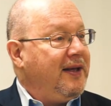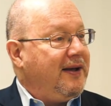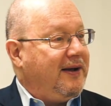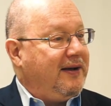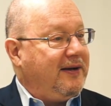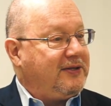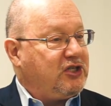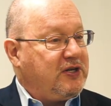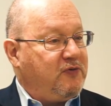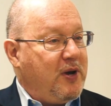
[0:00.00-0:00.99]
to
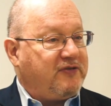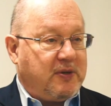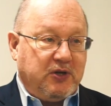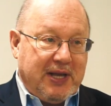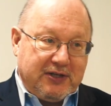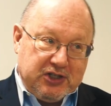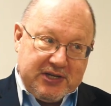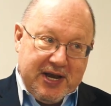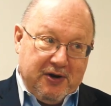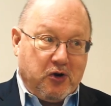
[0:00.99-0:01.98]
see if you have something you'd like to
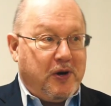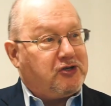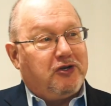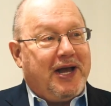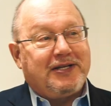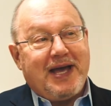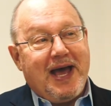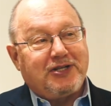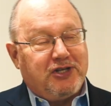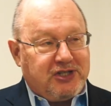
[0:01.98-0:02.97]
say or a question you'd like to
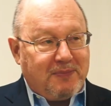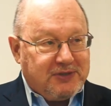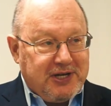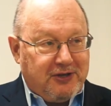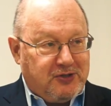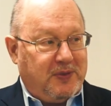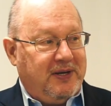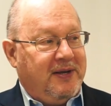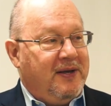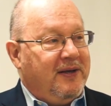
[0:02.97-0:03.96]
ask, and something tells me
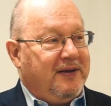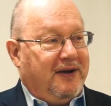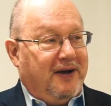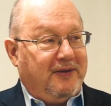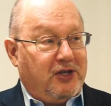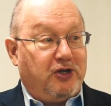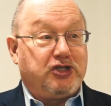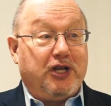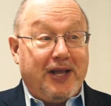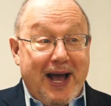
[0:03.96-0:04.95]
that there's
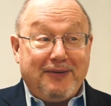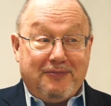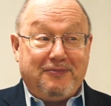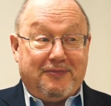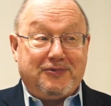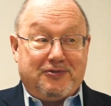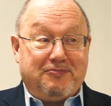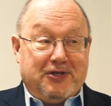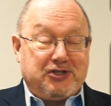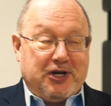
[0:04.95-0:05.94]
a lot
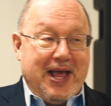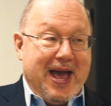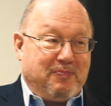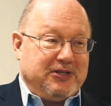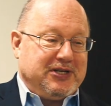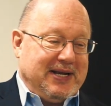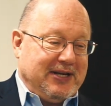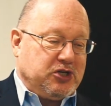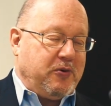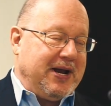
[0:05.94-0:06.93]
that's going to happen today.
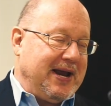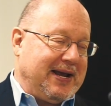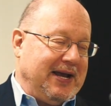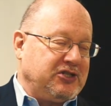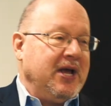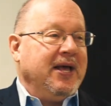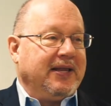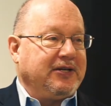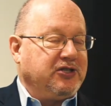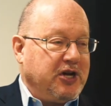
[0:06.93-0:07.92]
So in any case,
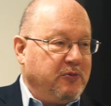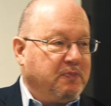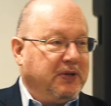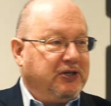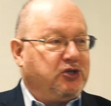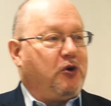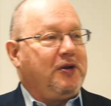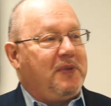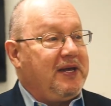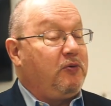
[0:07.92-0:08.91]
ladies and gentlemen, please
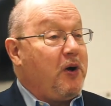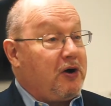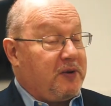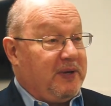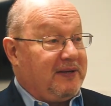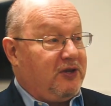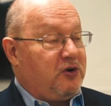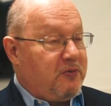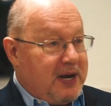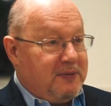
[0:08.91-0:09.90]
join me in welcoming the
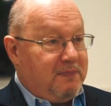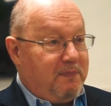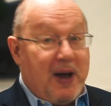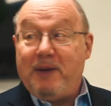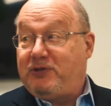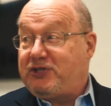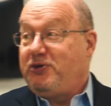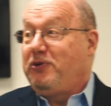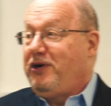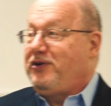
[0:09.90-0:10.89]
great Bob
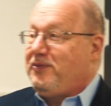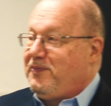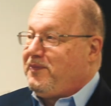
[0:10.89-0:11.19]
Stewart.